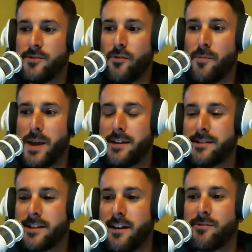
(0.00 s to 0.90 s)
domain
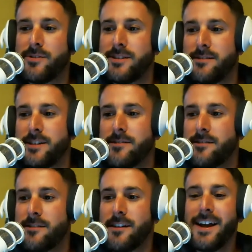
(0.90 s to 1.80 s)
is not really
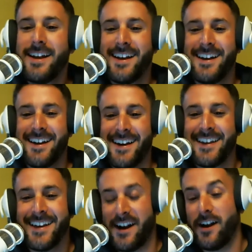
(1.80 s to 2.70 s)
legal
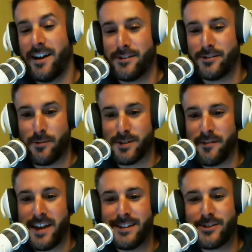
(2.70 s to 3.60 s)
in terms of